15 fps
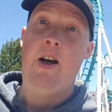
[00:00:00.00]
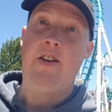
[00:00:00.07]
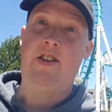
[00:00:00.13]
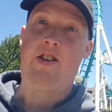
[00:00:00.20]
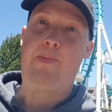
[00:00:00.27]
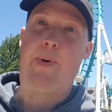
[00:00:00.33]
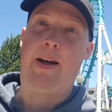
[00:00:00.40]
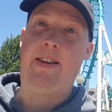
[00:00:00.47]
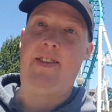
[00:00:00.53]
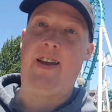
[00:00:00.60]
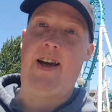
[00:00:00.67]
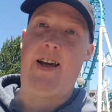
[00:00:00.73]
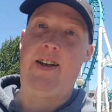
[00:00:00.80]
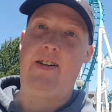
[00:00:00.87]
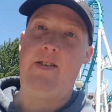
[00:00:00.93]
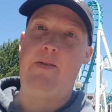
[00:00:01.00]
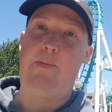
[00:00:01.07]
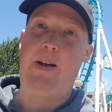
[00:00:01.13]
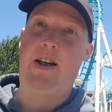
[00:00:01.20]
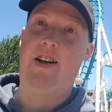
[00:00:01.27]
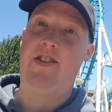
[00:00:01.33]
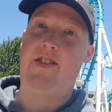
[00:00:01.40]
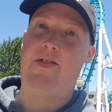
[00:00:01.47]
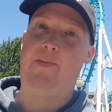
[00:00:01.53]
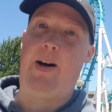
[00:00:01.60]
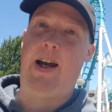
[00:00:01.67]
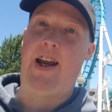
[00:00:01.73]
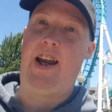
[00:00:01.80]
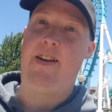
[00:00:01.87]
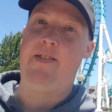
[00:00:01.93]
Despite that, because of
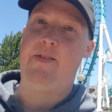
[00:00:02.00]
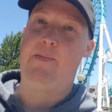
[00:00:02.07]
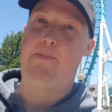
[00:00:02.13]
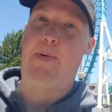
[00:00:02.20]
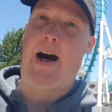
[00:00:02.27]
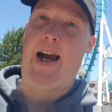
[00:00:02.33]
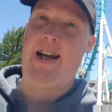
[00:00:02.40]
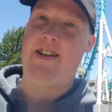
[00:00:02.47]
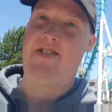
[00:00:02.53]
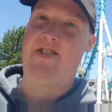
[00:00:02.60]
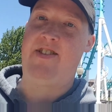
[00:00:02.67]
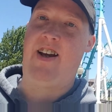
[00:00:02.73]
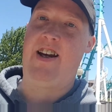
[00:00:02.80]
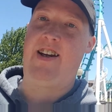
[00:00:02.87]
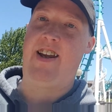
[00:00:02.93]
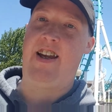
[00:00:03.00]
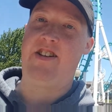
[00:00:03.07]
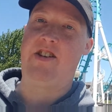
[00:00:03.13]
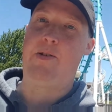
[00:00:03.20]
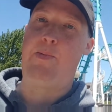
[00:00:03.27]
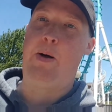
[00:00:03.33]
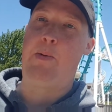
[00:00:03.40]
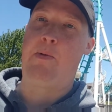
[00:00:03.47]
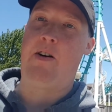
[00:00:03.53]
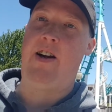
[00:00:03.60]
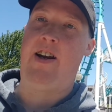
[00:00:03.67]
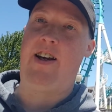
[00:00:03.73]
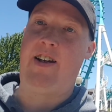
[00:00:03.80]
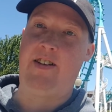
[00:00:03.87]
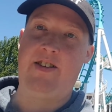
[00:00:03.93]
my bias against
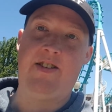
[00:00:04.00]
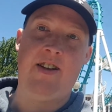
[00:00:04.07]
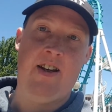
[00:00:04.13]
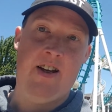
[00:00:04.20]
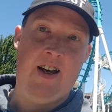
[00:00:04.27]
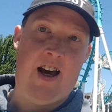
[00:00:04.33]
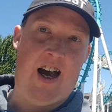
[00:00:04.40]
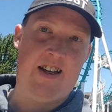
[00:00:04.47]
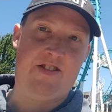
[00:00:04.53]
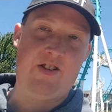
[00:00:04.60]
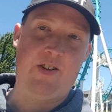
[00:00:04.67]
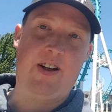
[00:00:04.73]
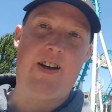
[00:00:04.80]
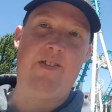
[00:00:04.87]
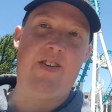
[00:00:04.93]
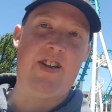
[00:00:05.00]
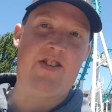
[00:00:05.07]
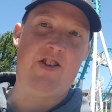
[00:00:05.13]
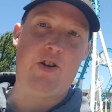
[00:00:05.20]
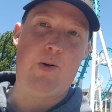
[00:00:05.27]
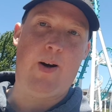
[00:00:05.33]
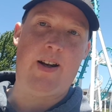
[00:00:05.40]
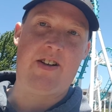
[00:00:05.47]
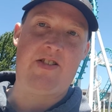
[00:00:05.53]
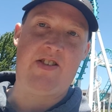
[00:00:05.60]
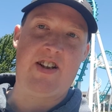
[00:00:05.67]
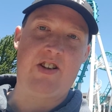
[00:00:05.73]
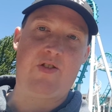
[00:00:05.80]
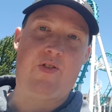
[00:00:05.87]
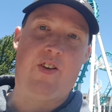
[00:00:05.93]
boomerangs, I still give this 2 out of
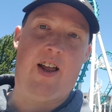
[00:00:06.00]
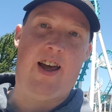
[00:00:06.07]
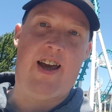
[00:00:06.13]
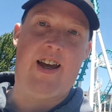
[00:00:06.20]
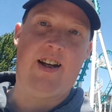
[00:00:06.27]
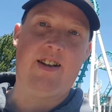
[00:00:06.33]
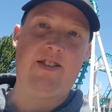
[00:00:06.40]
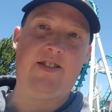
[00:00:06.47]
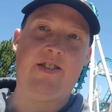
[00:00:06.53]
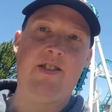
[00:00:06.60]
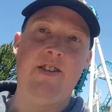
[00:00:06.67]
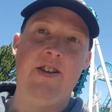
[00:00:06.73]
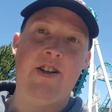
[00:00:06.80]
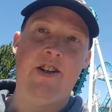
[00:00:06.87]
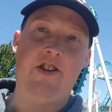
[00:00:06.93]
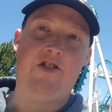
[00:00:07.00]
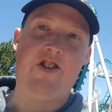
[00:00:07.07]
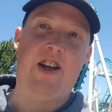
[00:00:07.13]
6 flags.